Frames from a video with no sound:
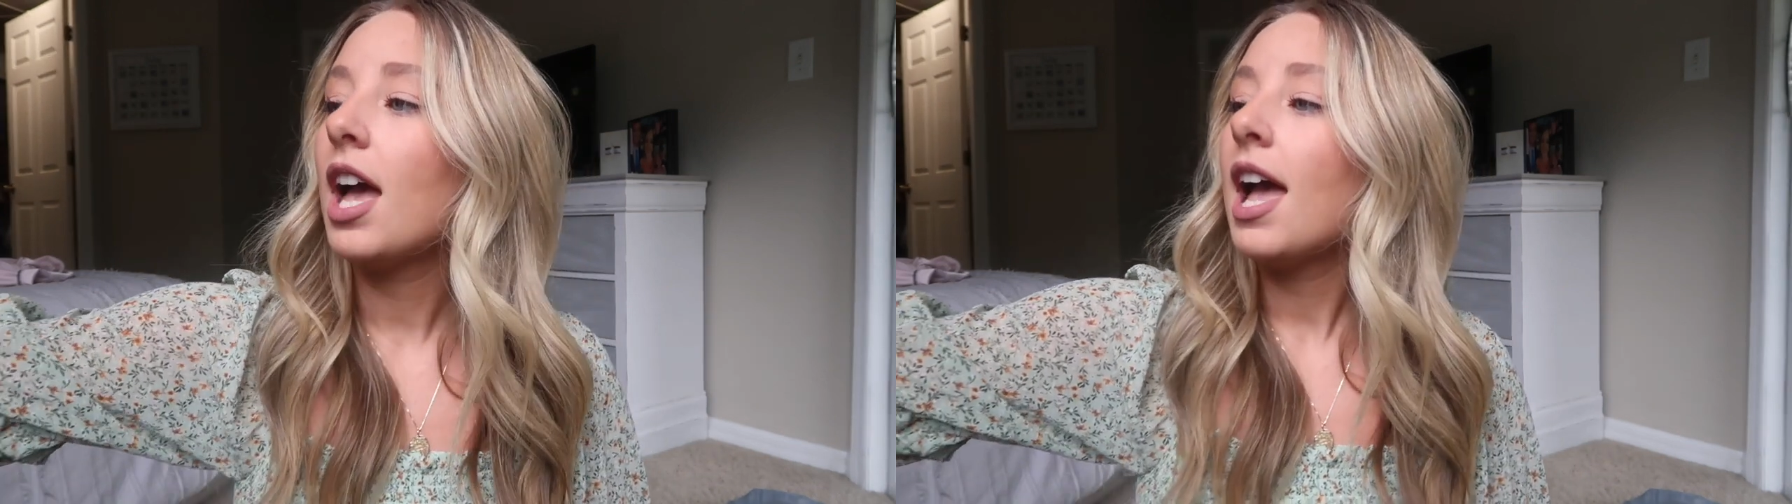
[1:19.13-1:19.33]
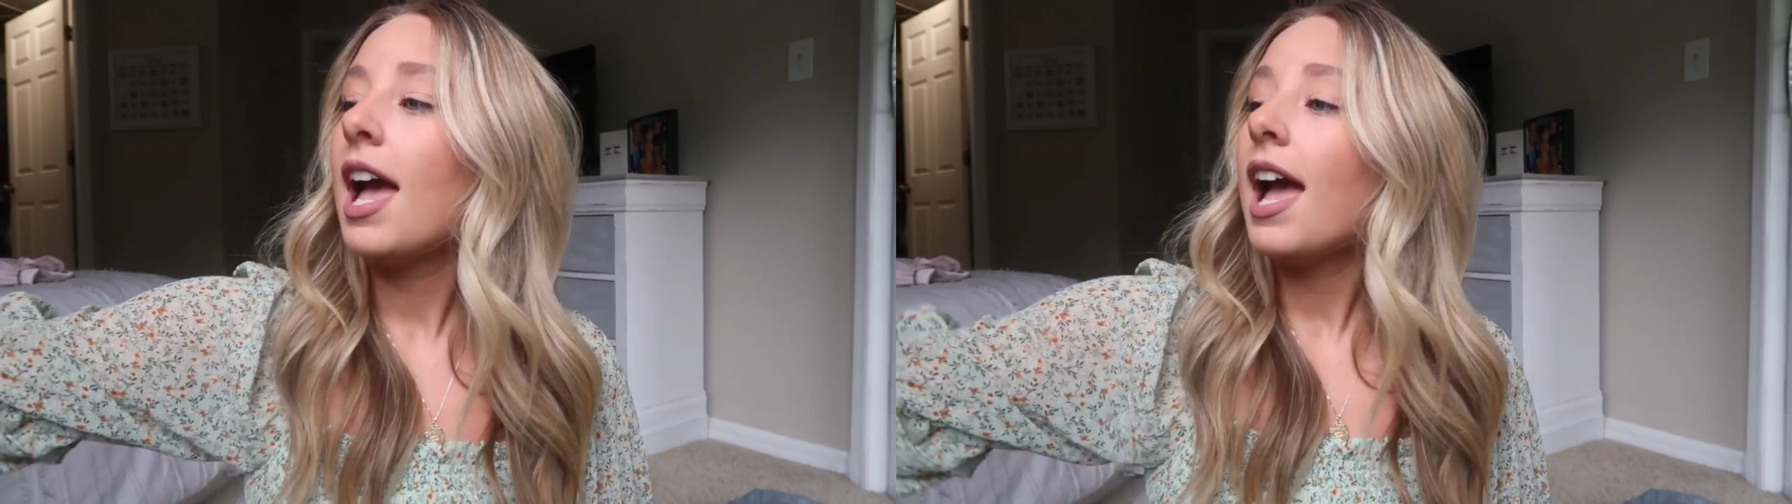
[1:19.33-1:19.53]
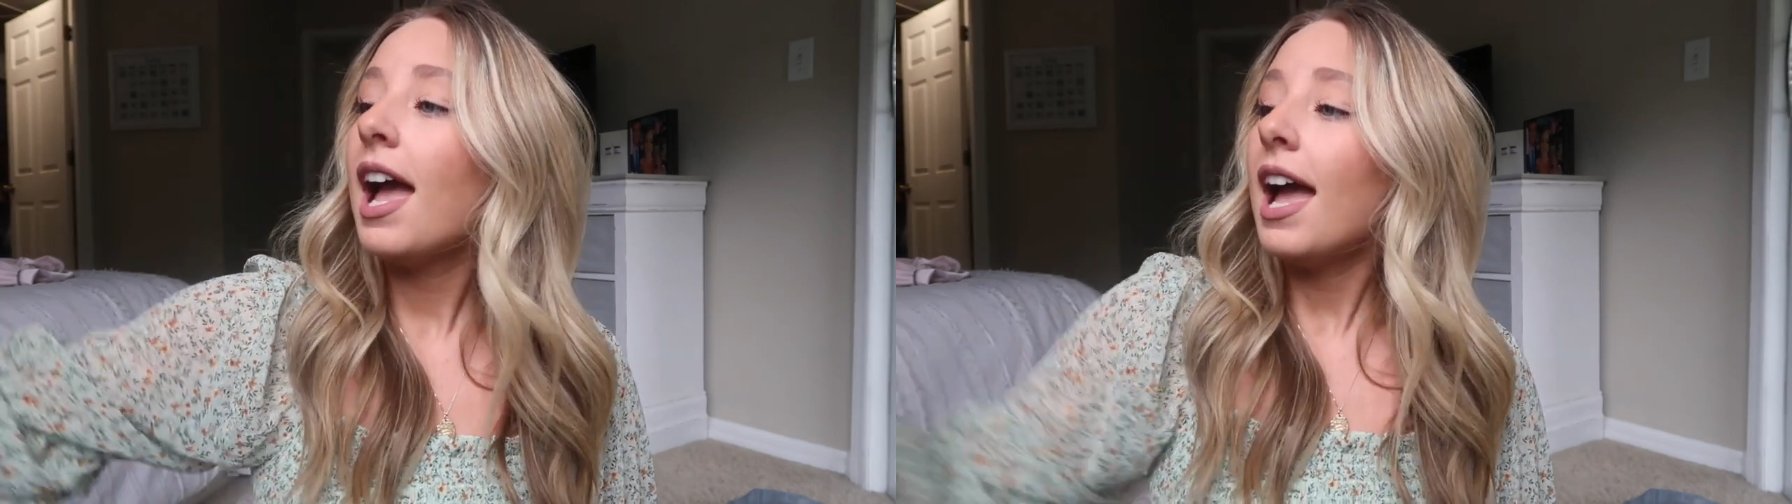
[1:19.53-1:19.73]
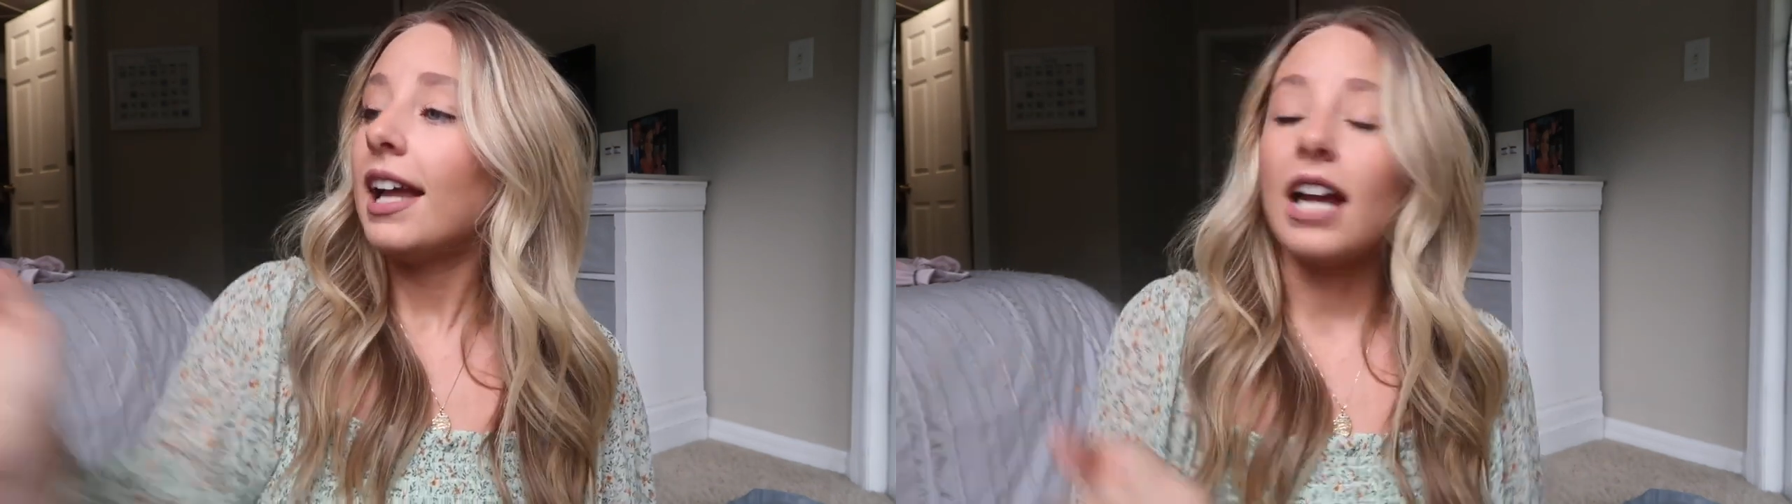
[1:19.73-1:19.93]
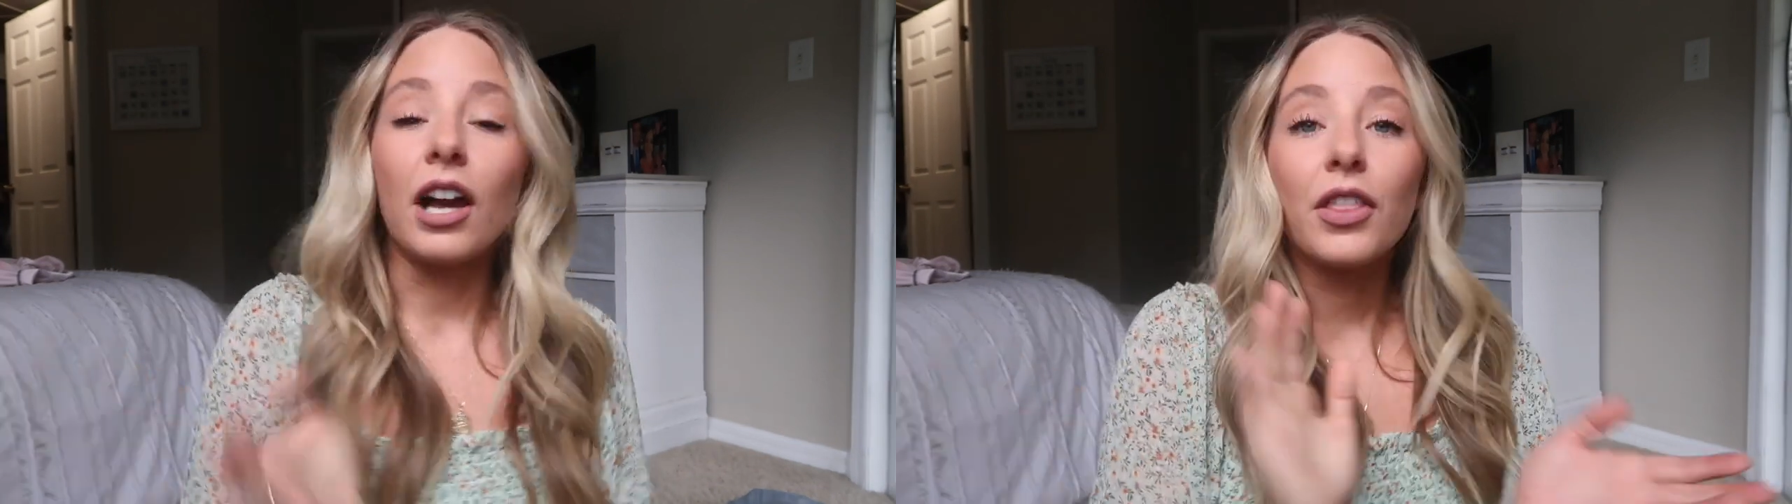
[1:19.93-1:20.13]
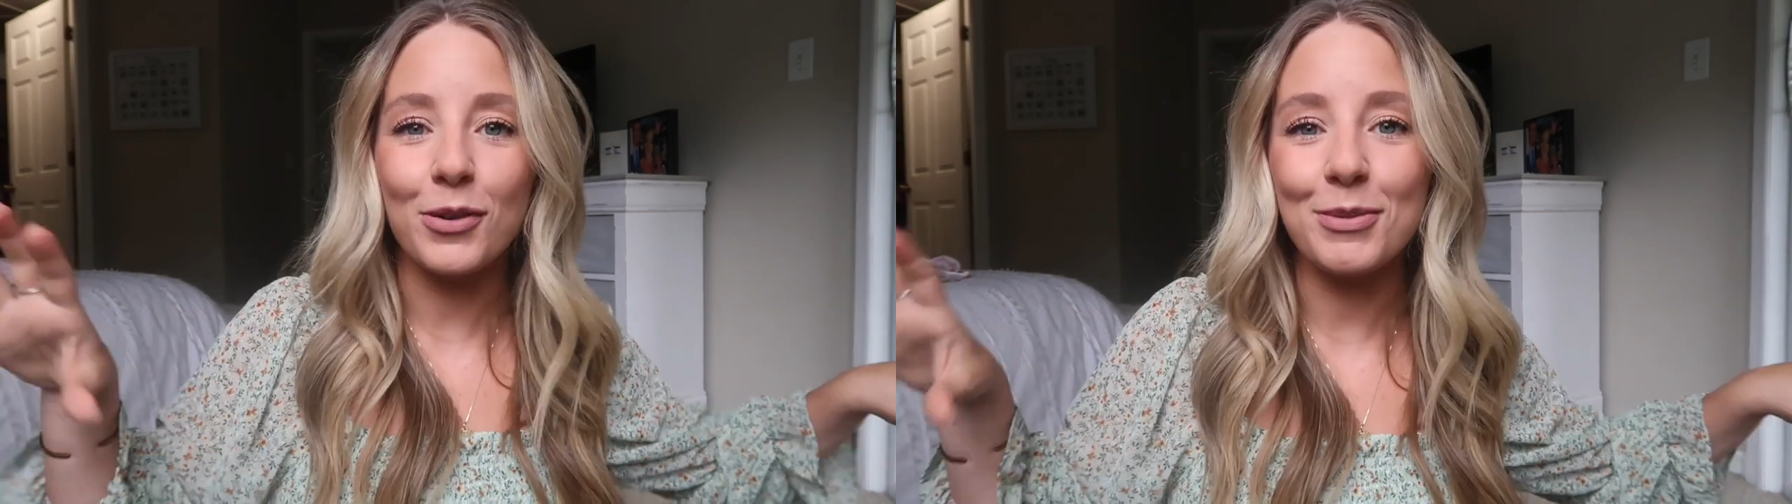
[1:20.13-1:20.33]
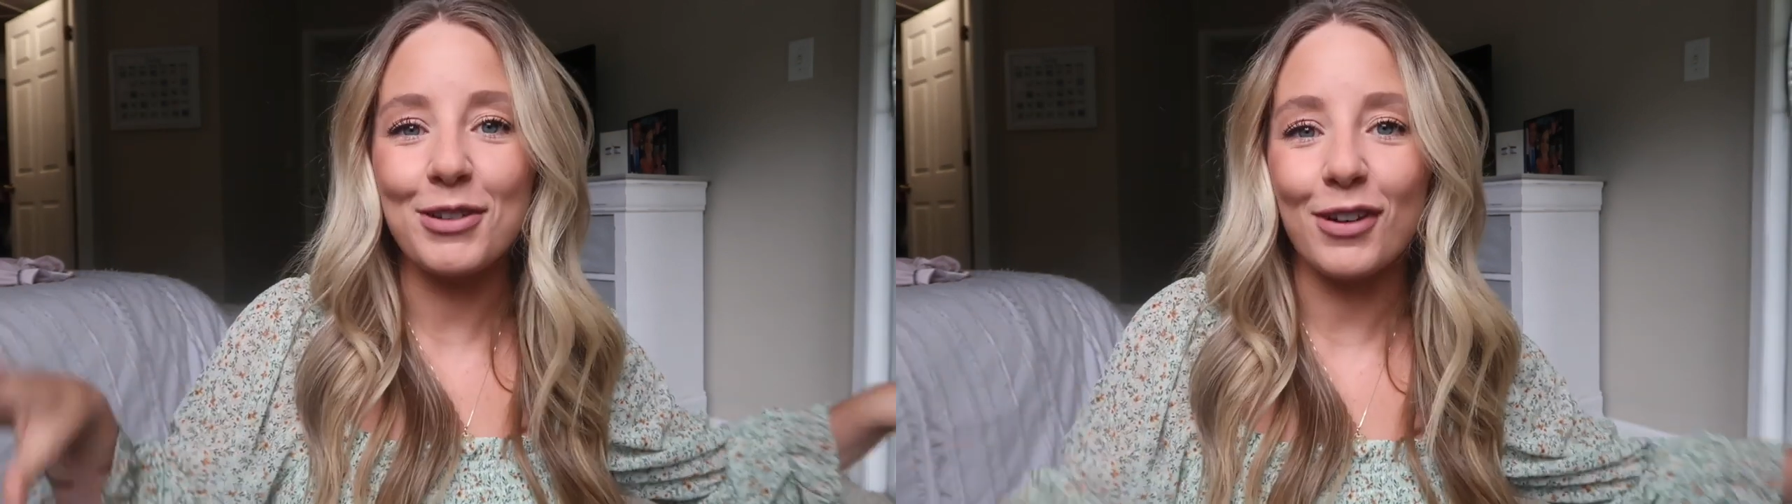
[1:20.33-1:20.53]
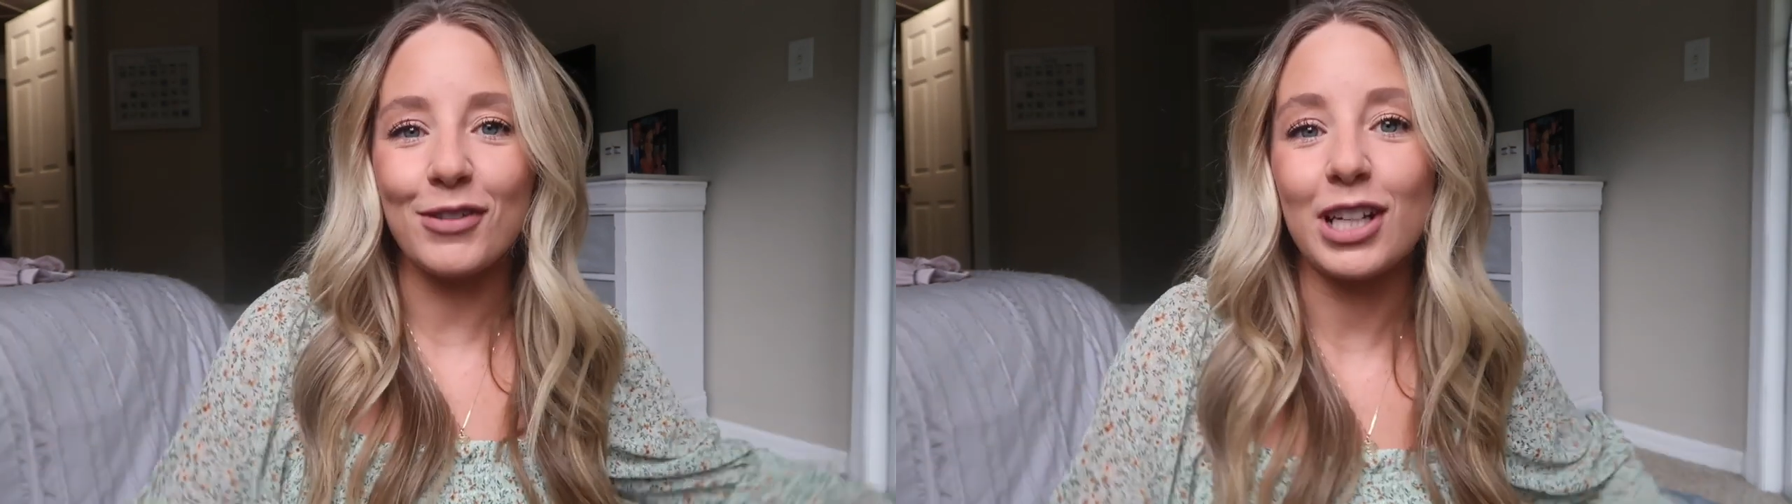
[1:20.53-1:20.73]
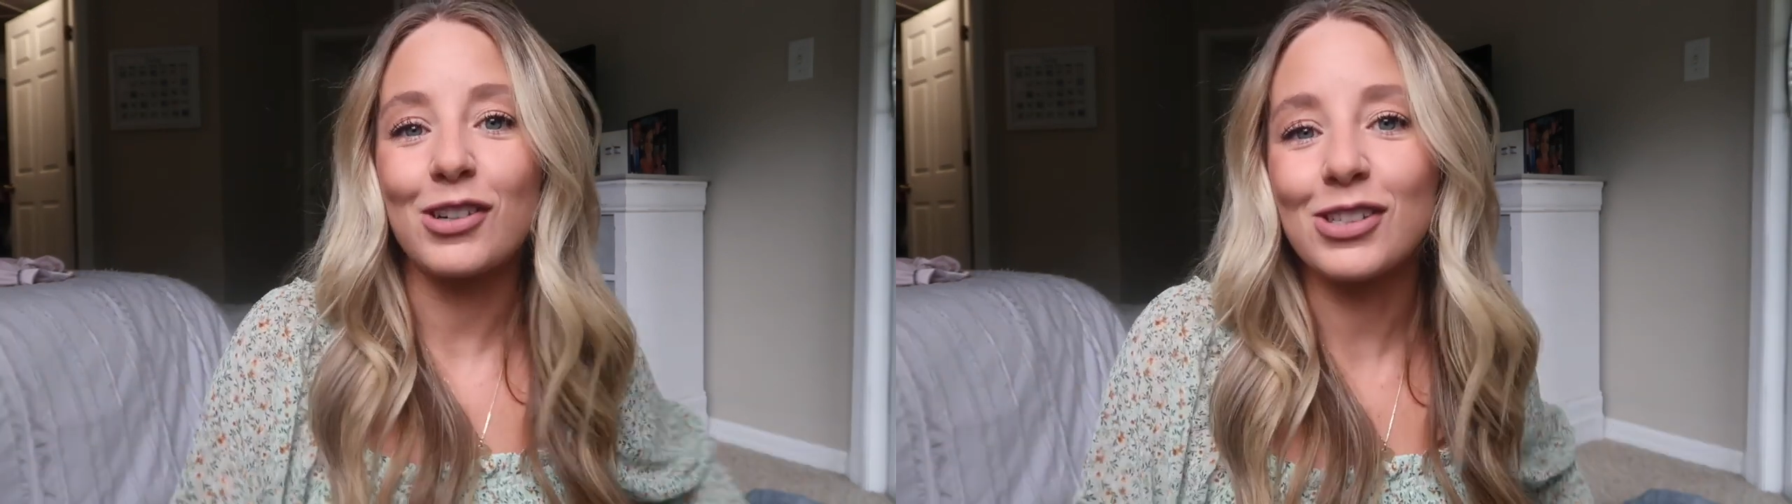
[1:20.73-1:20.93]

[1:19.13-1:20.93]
and yeah, I thought it would be a fun video,